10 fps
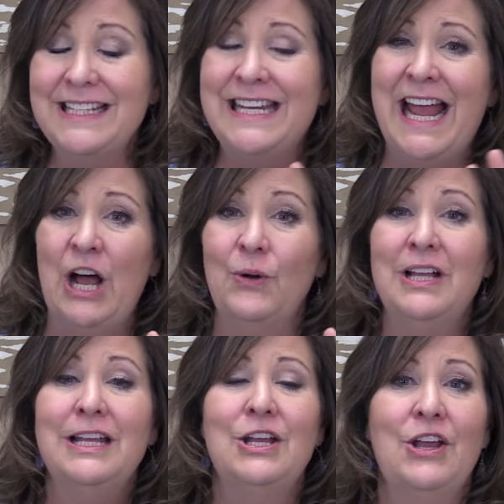Now,
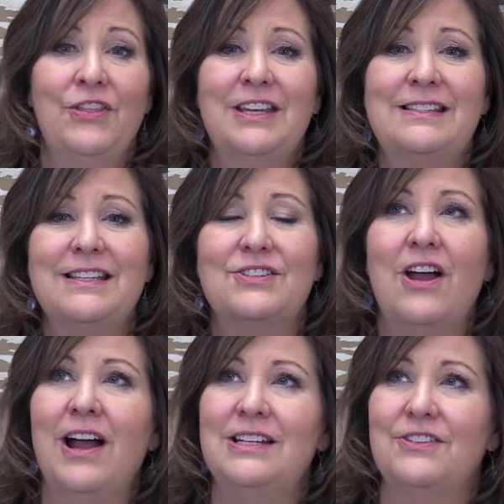this is
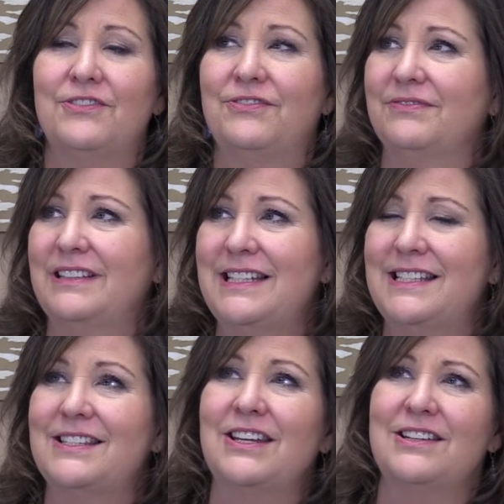going
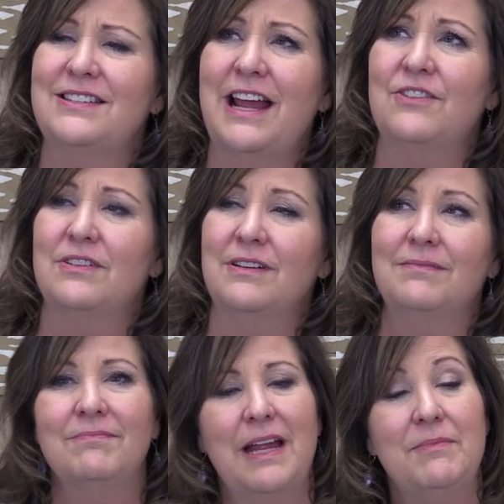to sound
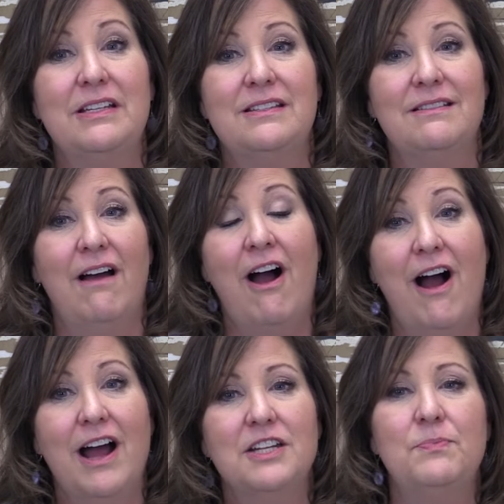maybe
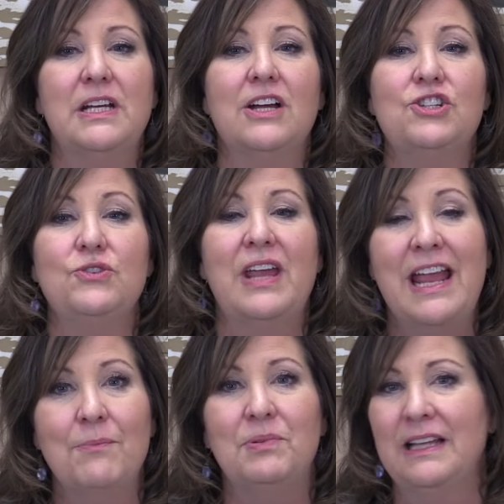odd because you
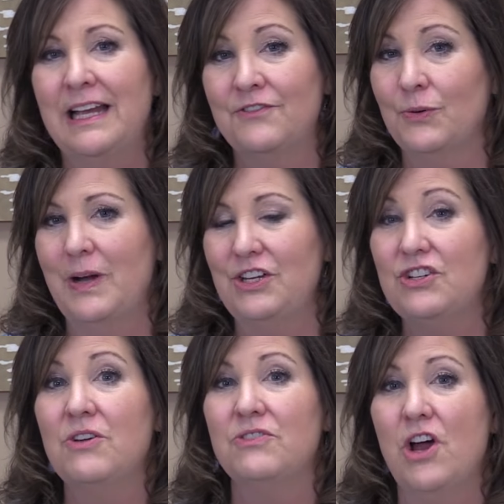can't plan for what
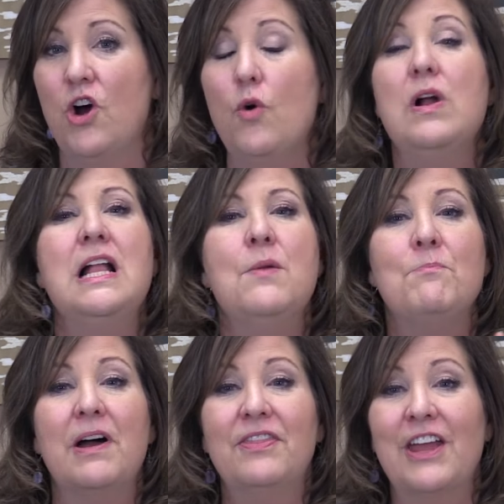you don't know,
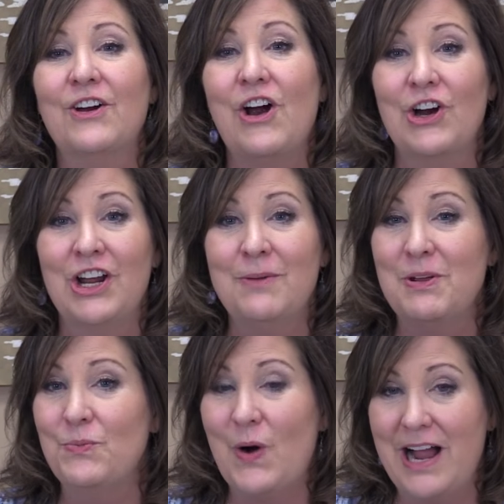but there are going to
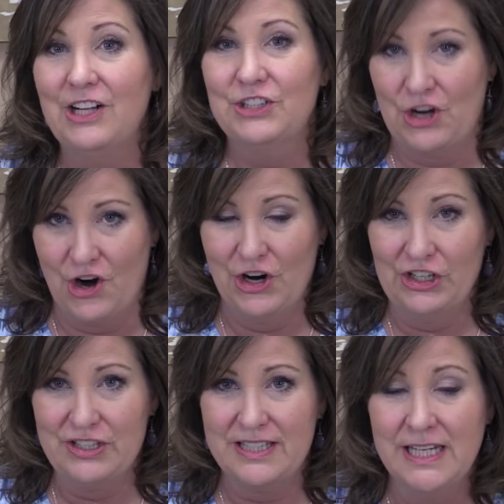be wild
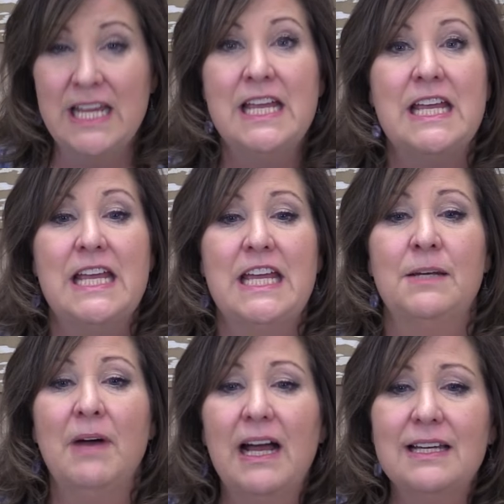cards.
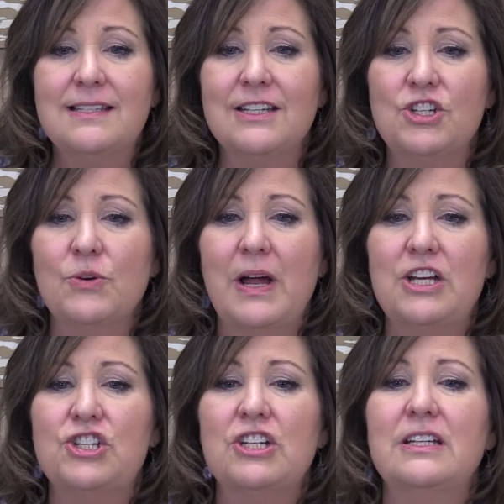In my
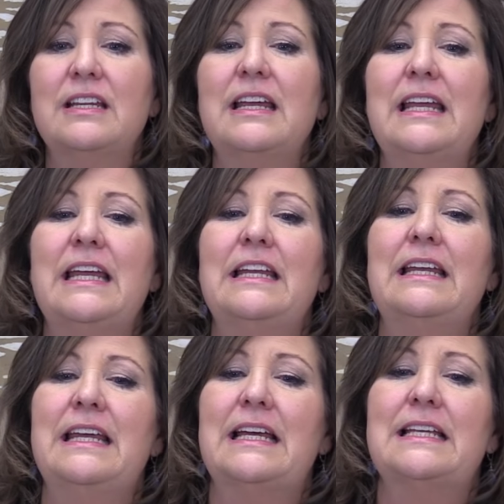situation,
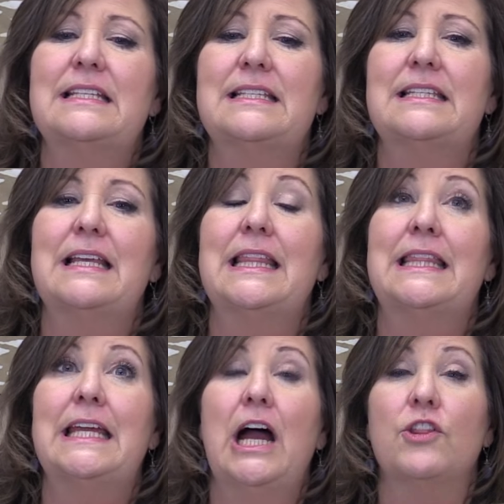it is
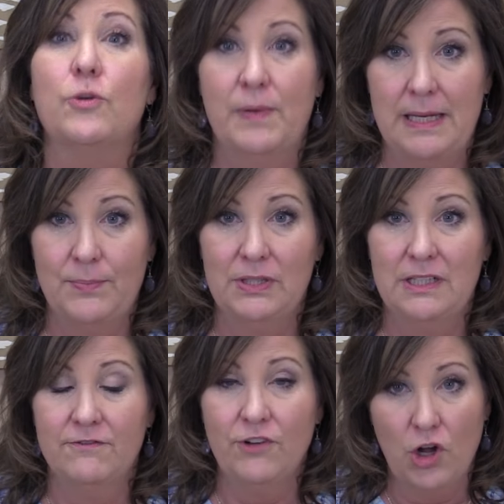the other people
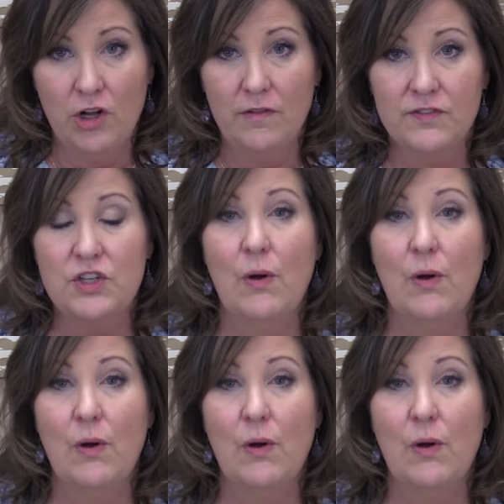involved.